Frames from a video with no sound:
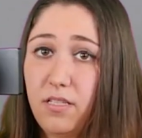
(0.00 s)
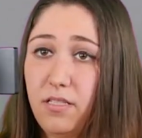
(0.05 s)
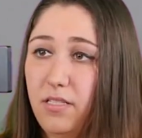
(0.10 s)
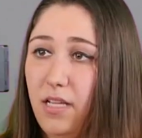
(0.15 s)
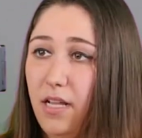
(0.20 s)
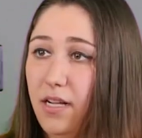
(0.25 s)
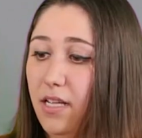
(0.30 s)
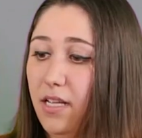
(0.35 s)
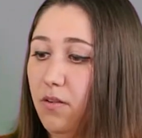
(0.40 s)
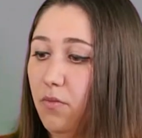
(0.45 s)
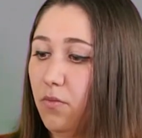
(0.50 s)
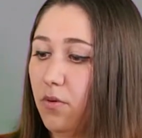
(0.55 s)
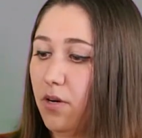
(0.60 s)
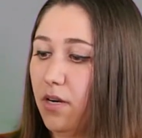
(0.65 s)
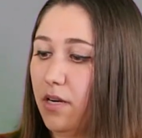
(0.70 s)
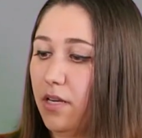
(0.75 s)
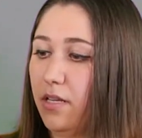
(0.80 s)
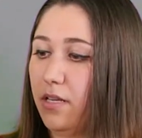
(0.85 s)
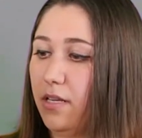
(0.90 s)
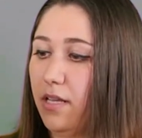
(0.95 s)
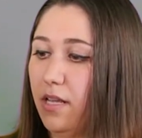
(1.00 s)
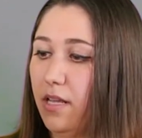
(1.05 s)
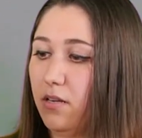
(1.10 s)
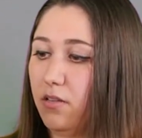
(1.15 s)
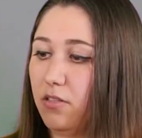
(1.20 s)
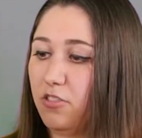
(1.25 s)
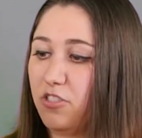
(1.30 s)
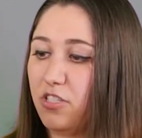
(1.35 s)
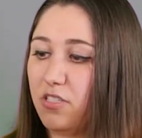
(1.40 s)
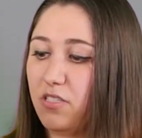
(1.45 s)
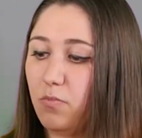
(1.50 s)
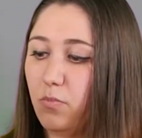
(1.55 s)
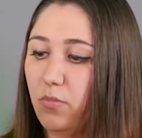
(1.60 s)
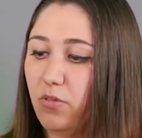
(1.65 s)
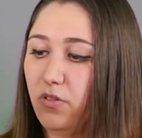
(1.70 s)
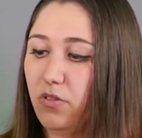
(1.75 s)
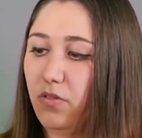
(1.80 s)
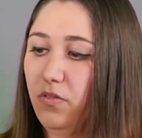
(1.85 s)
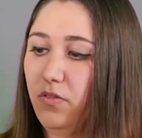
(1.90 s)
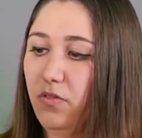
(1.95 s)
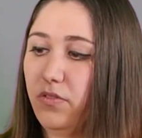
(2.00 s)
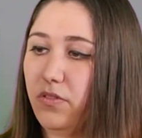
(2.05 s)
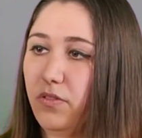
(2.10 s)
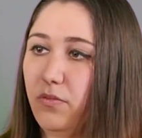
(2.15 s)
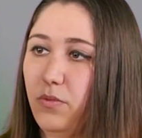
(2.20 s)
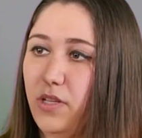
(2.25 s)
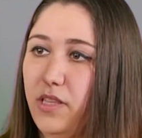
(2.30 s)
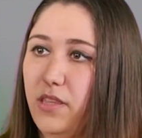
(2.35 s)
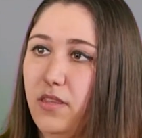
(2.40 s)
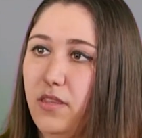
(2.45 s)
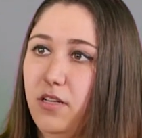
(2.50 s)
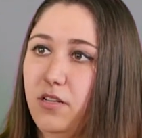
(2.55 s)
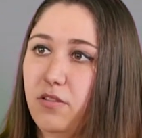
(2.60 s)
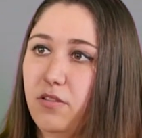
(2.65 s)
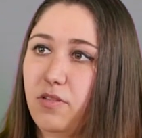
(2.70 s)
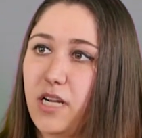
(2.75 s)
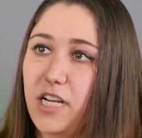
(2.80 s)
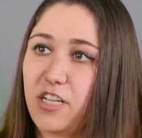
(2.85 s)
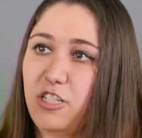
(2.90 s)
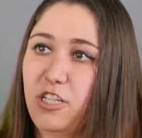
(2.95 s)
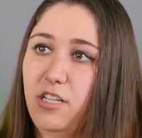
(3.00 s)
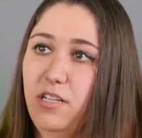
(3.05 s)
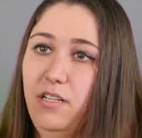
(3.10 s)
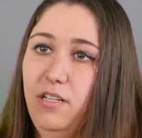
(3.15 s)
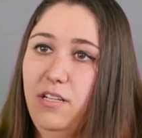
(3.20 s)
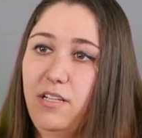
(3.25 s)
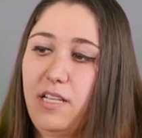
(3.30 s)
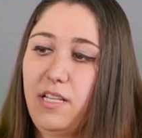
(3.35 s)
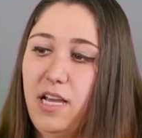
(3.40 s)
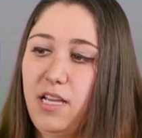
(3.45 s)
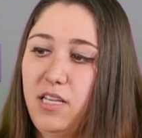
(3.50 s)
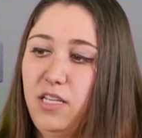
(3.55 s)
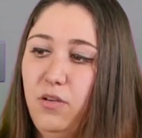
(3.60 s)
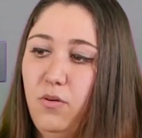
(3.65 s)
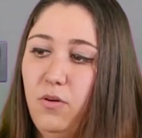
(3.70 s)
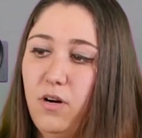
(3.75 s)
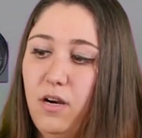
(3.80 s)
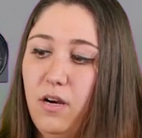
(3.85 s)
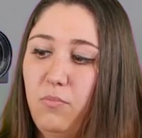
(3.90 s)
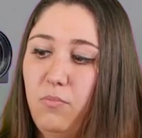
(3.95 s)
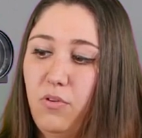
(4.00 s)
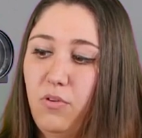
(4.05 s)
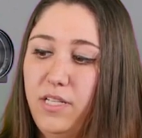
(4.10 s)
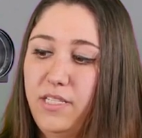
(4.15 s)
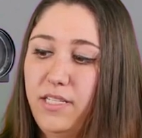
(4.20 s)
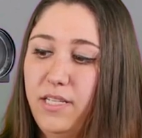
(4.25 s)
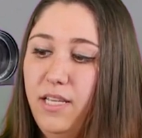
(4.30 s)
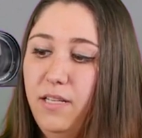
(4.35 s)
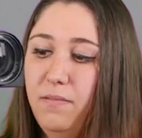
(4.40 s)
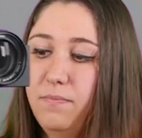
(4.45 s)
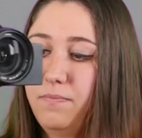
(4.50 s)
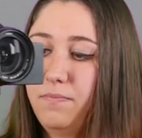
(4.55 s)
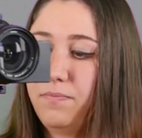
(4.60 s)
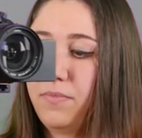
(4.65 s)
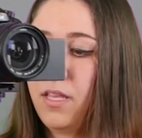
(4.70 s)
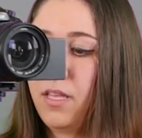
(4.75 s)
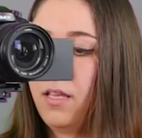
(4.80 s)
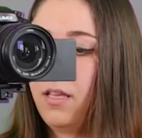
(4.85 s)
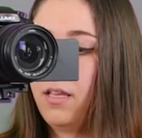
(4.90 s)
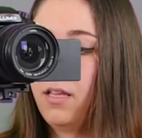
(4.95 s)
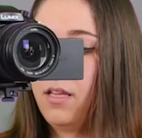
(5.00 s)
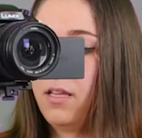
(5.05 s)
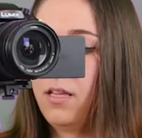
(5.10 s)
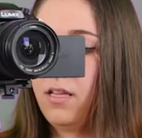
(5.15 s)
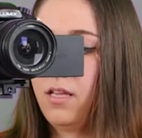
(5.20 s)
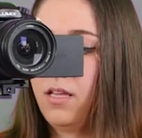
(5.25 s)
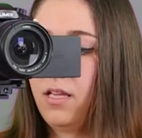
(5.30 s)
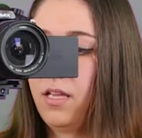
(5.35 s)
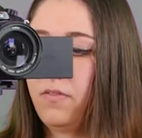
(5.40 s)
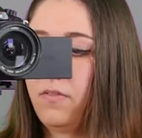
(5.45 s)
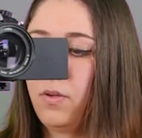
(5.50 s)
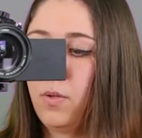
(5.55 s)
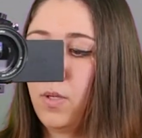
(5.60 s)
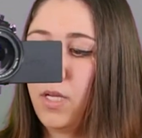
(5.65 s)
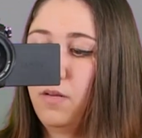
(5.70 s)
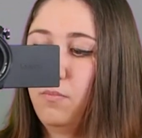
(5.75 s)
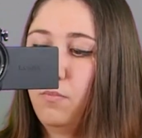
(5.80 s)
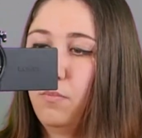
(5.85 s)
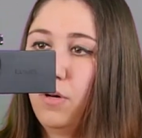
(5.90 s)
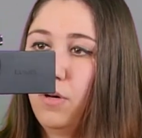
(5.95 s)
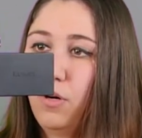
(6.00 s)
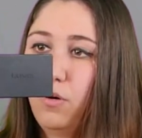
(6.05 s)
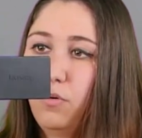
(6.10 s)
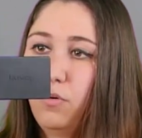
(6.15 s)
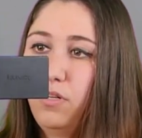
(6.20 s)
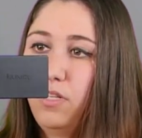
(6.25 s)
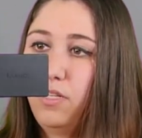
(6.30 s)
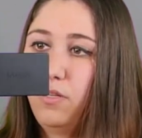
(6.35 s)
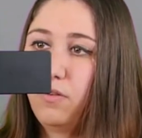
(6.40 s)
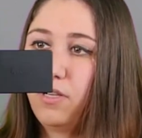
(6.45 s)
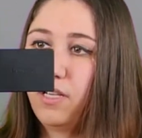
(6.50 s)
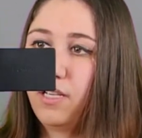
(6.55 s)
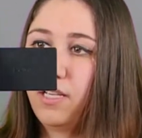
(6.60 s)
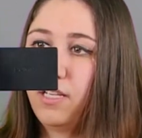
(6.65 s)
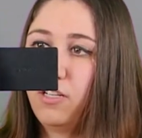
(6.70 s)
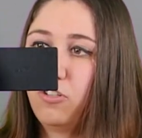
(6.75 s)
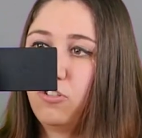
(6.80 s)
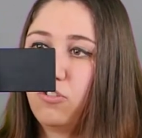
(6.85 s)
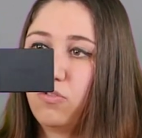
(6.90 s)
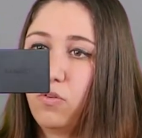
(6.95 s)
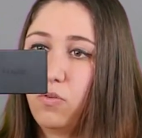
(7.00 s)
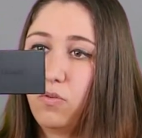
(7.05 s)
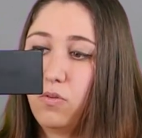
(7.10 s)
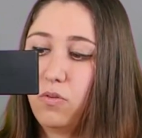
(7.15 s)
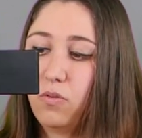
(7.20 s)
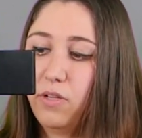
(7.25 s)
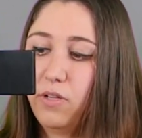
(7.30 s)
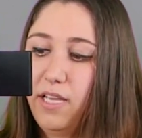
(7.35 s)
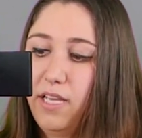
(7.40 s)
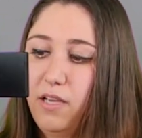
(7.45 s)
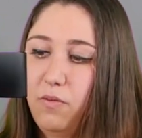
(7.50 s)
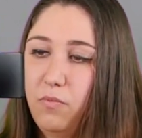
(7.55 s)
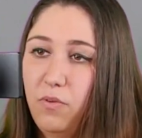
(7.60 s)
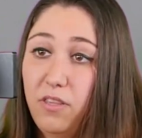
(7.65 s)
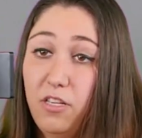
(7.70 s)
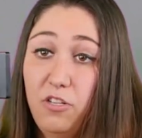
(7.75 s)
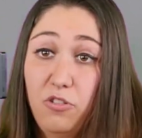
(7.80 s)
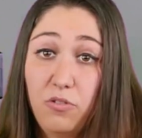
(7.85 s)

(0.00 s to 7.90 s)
a setting where it'll just move with the direction that you are pointing it. If you hit mode, you can control it with a